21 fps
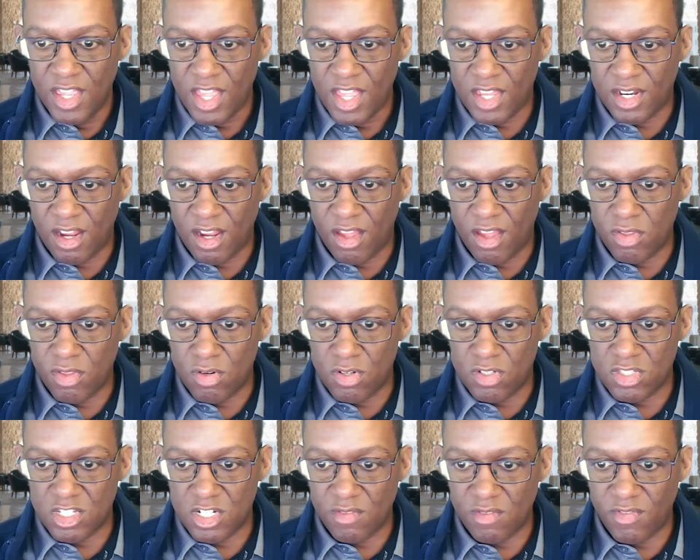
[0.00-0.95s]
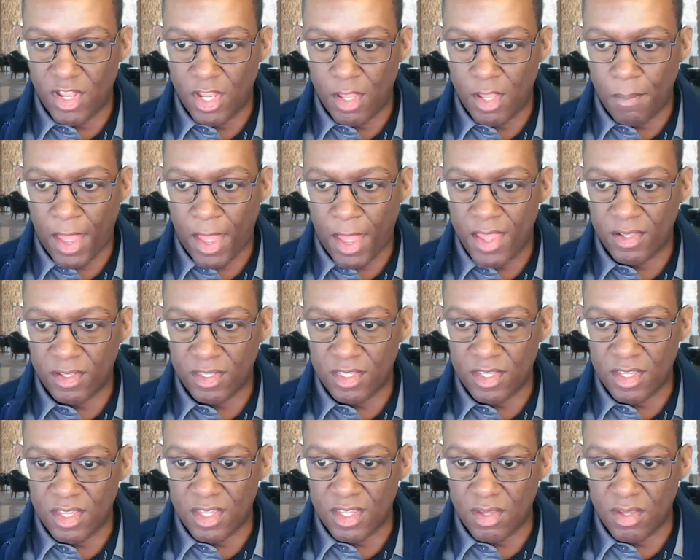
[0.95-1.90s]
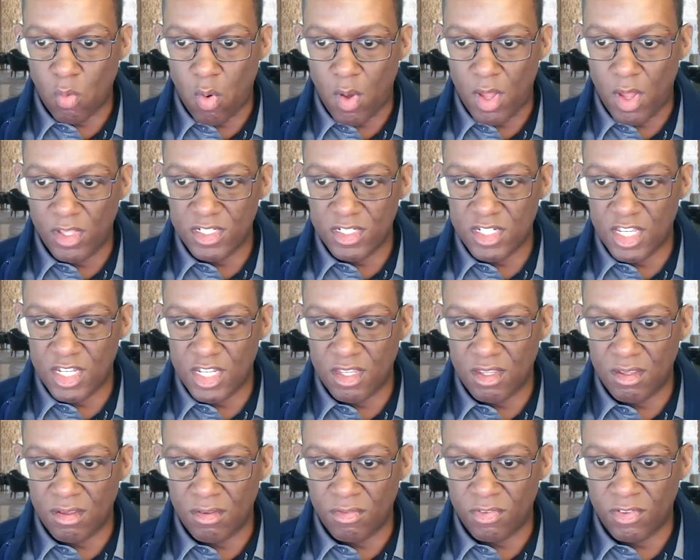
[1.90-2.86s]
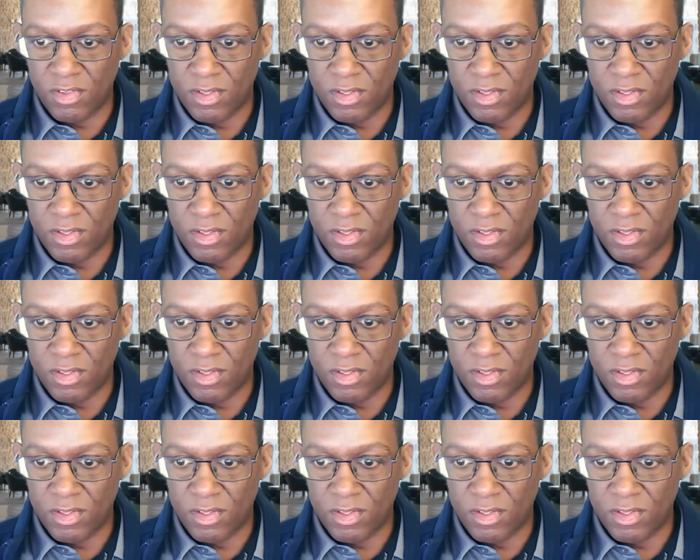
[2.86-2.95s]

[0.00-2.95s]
and others to develop high quality,